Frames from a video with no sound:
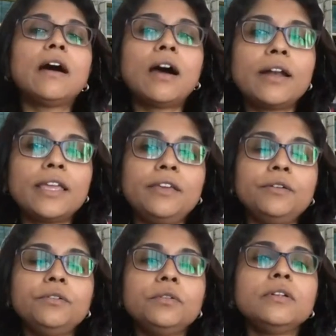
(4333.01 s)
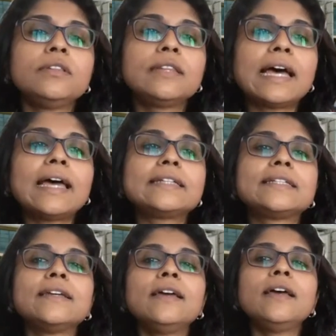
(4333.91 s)
argue
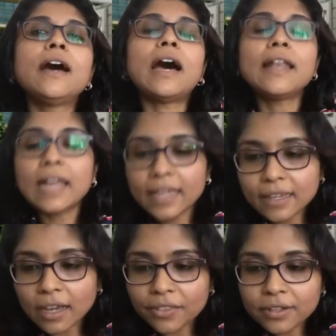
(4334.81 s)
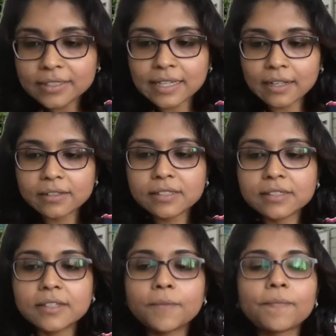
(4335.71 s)
that unlike other
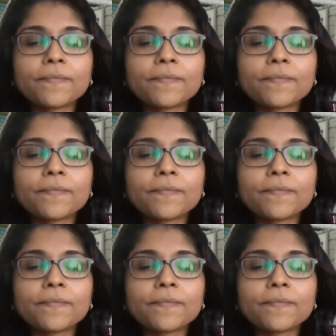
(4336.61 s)
cells,